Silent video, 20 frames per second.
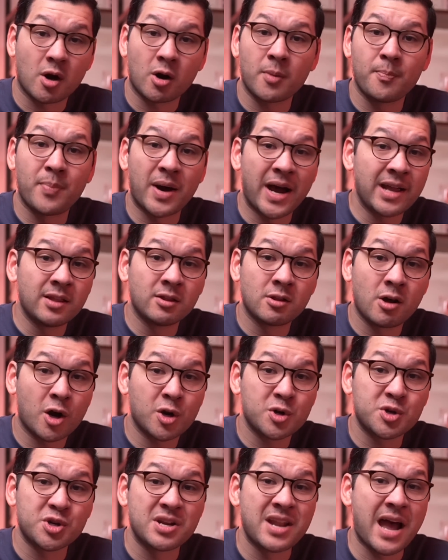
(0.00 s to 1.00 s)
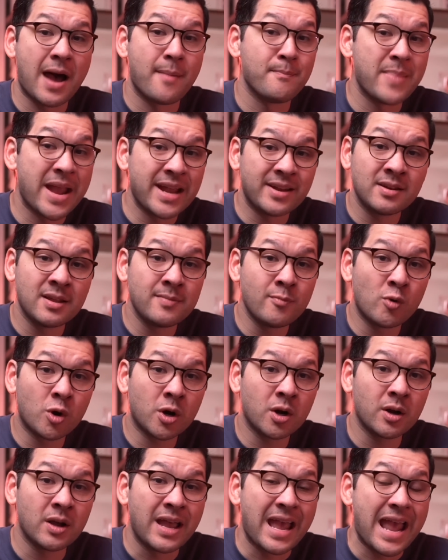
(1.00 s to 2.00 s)
are by and large not made
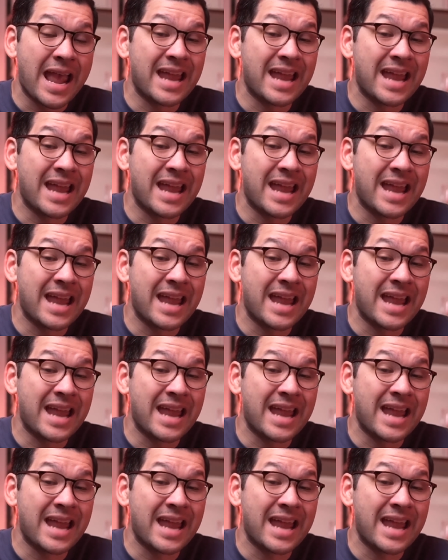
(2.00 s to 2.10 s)
anymore